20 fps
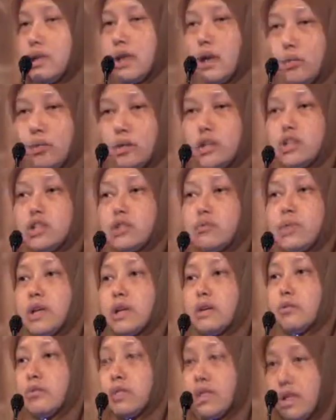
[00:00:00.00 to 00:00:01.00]
I want it to
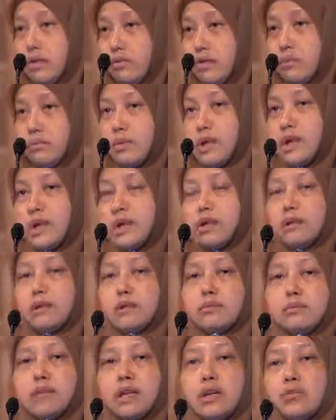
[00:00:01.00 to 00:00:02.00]
benefit even
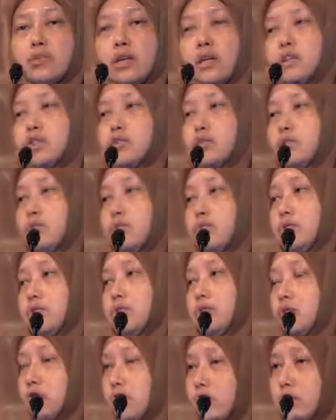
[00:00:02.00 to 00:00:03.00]
my grandchildren
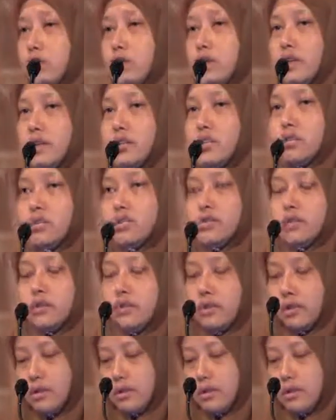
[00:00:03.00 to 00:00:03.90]
and great-grandchildren.